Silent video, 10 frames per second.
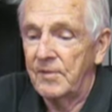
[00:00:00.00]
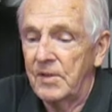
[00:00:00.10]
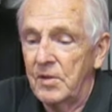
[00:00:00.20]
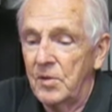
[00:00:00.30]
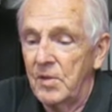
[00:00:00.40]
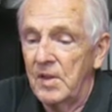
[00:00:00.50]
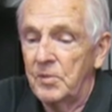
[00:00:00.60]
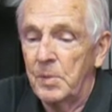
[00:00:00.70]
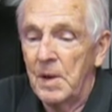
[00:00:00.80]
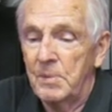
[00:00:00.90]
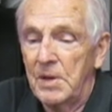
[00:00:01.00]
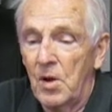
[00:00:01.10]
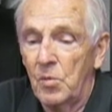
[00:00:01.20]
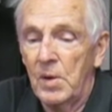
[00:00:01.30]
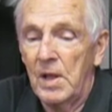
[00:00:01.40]
to do this, but I'm in
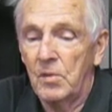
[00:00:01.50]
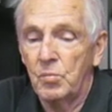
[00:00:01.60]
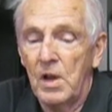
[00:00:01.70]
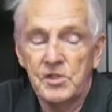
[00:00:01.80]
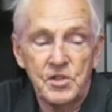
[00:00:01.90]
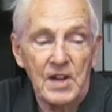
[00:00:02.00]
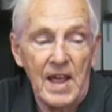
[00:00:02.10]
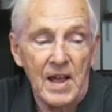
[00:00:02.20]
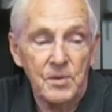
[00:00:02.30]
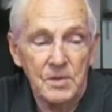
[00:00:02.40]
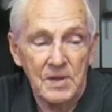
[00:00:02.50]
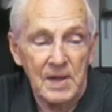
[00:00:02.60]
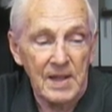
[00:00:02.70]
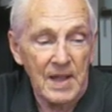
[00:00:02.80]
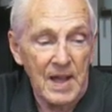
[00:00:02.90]
no real rush now.
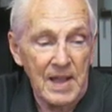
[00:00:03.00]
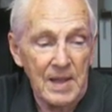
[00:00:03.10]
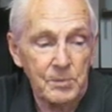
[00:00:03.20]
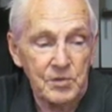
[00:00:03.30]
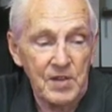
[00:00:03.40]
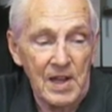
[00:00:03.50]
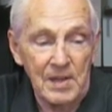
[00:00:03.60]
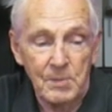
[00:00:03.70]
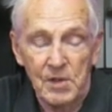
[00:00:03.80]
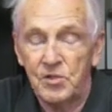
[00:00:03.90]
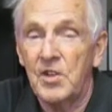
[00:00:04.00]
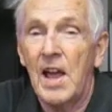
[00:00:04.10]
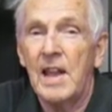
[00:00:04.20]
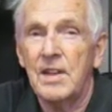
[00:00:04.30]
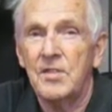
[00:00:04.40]
I am selling my
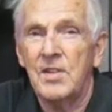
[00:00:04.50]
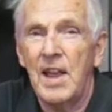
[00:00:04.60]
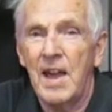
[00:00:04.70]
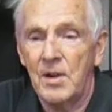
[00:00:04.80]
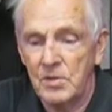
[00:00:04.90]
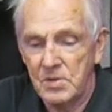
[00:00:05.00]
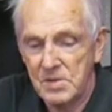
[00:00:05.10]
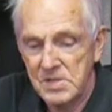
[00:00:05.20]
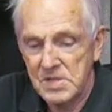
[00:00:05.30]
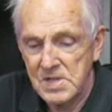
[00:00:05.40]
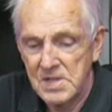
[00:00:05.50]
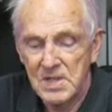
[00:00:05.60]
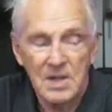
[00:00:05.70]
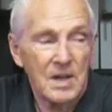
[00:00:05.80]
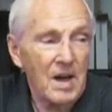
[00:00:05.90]
shallots now
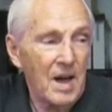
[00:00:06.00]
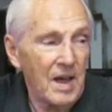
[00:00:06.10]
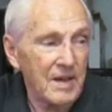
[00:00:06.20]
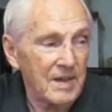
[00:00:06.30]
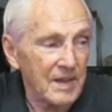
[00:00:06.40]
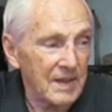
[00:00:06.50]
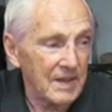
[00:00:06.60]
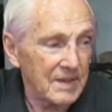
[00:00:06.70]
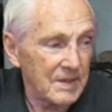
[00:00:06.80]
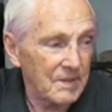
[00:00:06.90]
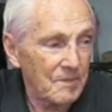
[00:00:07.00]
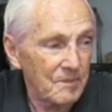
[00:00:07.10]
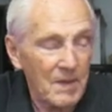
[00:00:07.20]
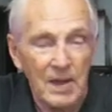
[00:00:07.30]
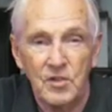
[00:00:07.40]
on
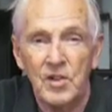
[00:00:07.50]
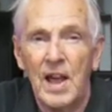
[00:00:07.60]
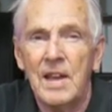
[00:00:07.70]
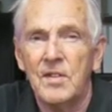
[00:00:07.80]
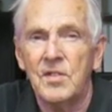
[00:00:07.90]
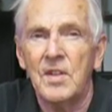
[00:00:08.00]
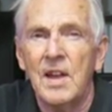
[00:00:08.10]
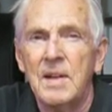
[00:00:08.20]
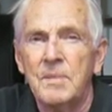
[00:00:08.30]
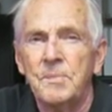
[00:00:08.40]
my shallot site,